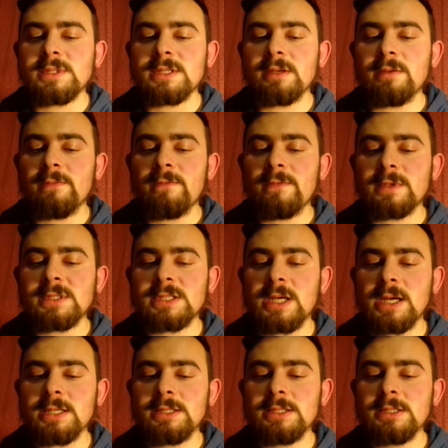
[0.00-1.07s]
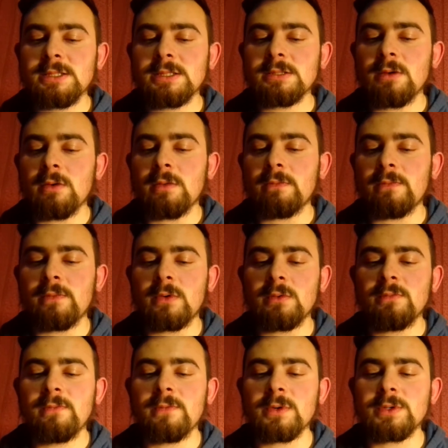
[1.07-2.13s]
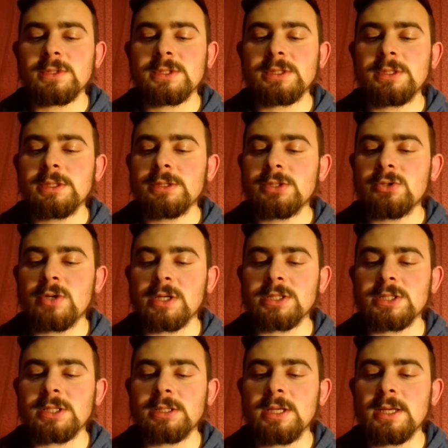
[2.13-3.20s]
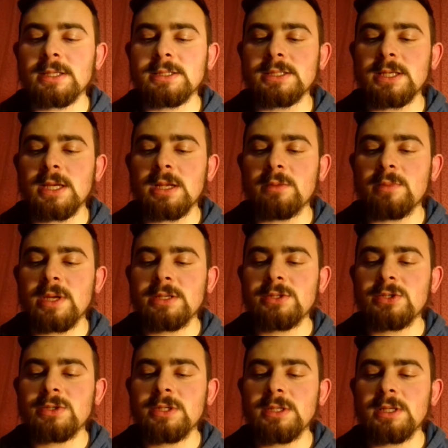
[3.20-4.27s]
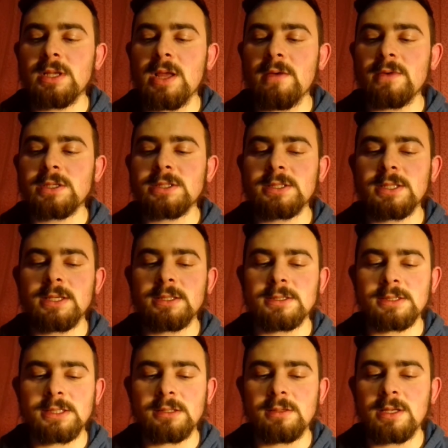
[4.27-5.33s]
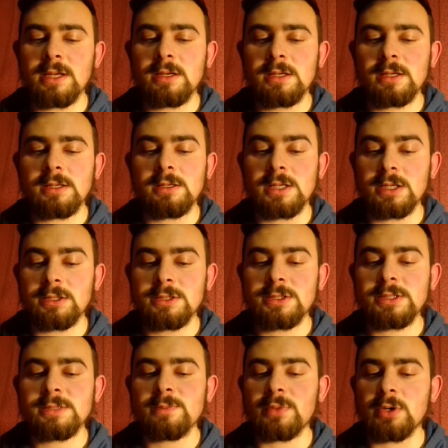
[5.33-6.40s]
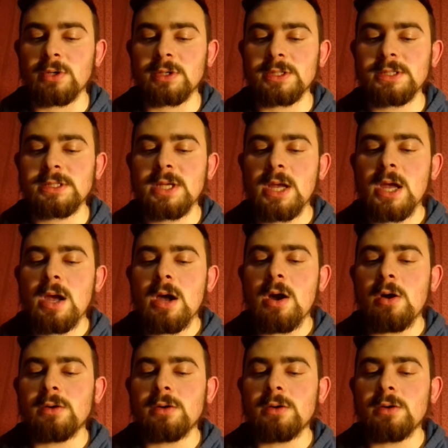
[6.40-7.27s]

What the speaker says: with emphasis on form-focused instruction at the elementary levels and the learner's progress